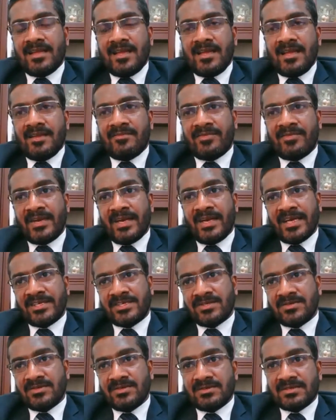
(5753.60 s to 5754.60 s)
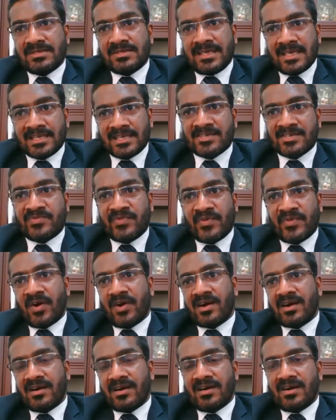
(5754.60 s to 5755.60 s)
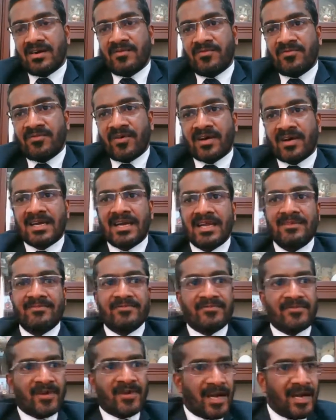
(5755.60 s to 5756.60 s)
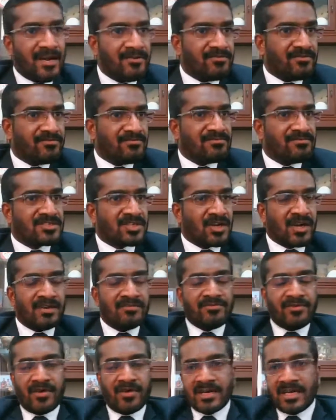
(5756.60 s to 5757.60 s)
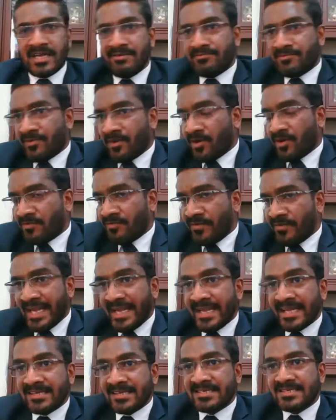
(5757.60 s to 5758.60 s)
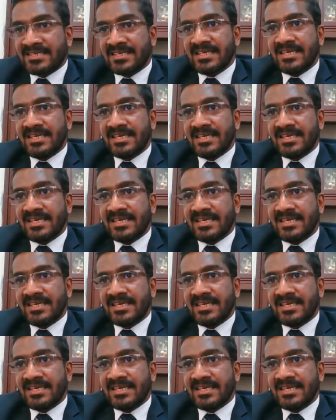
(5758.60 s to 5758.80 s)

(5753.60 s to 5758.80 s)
if you need to test for 45, sorry, 44 various